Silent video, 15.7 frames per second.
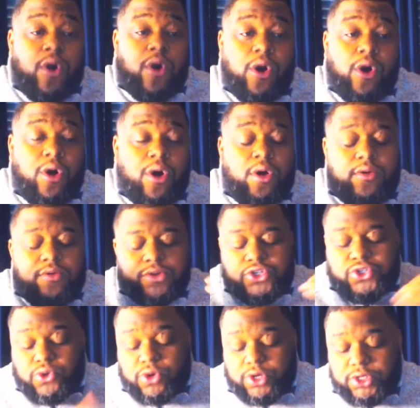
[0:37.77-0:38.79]
haul,
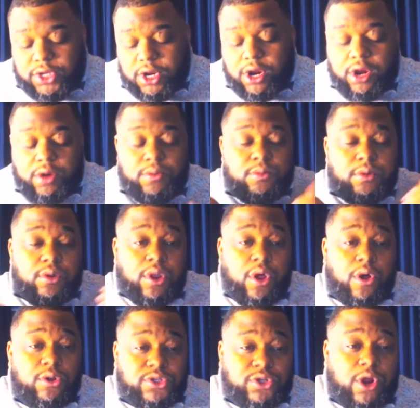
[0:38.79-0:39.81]
short term,
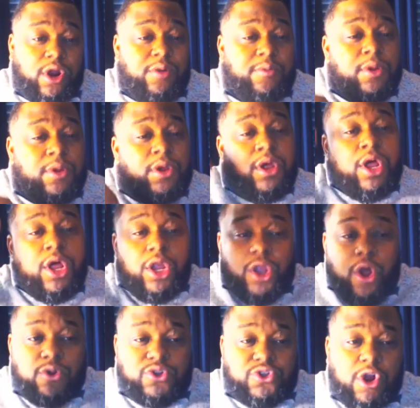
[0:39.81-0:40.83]
long term
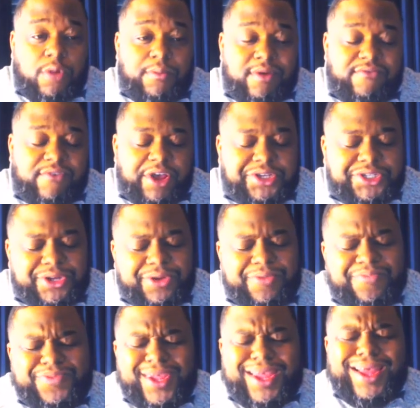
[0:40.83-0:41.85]
investor.
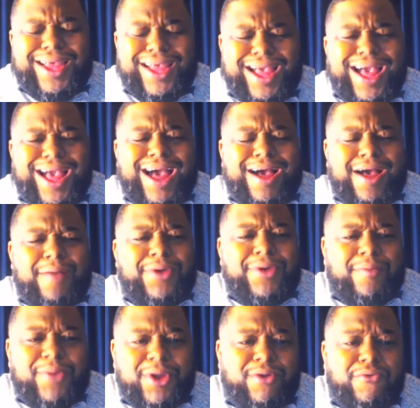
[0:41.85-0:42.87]

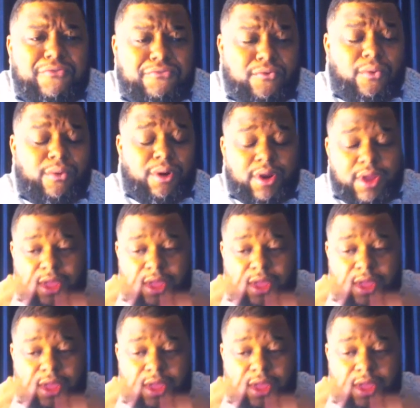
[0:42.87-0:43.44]
I'm here for it.